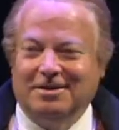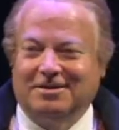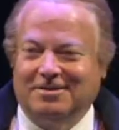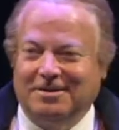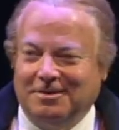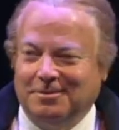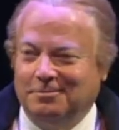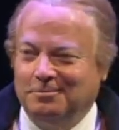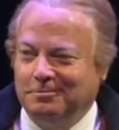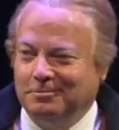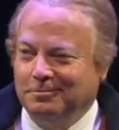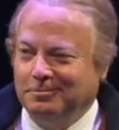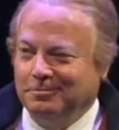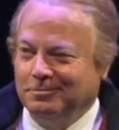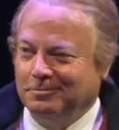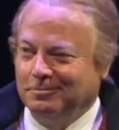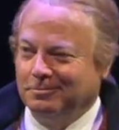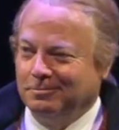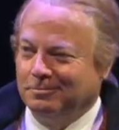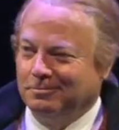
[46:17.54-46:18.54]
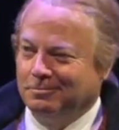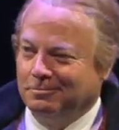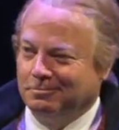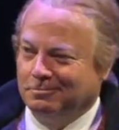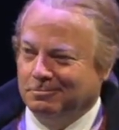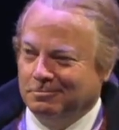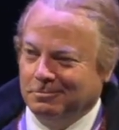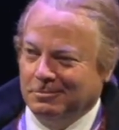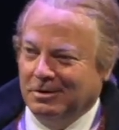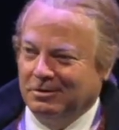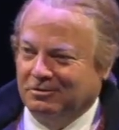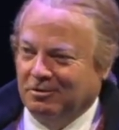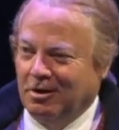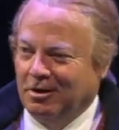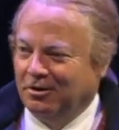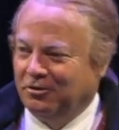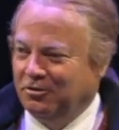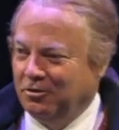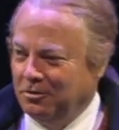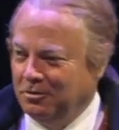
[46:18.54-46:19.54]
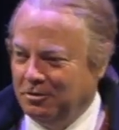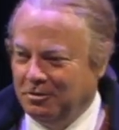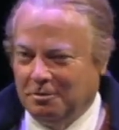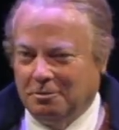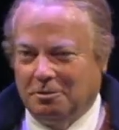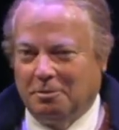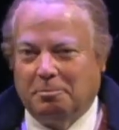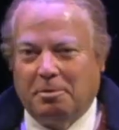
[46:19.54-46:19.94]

It's a, as long as you,